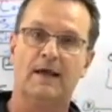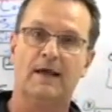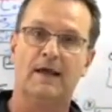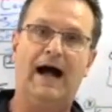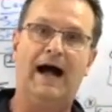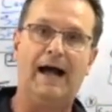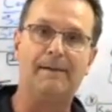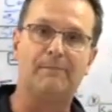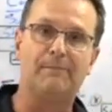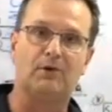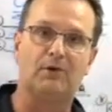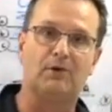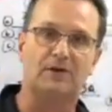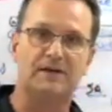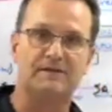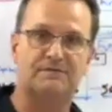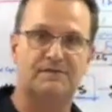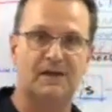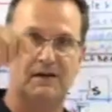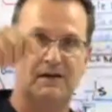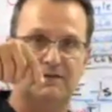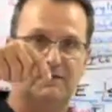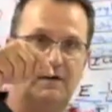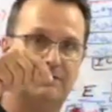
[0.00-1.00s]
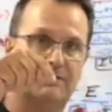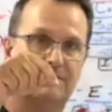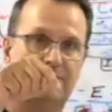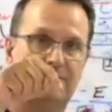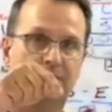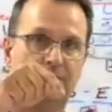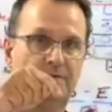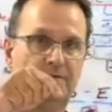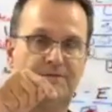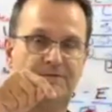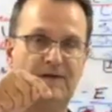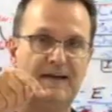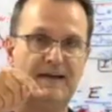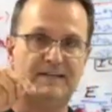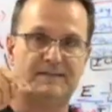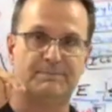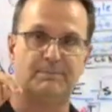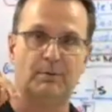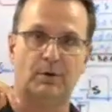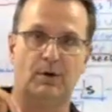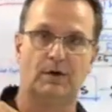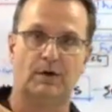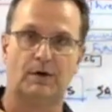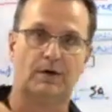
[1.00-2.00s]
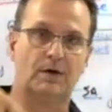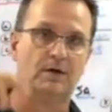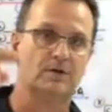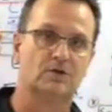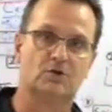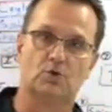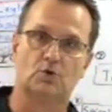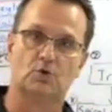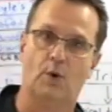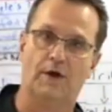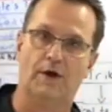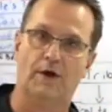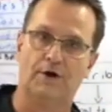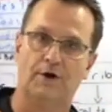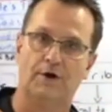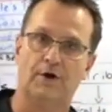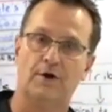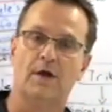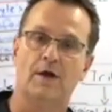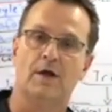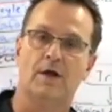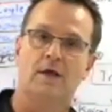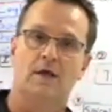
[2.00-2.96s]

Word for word: I believe that Facebook, Twitter,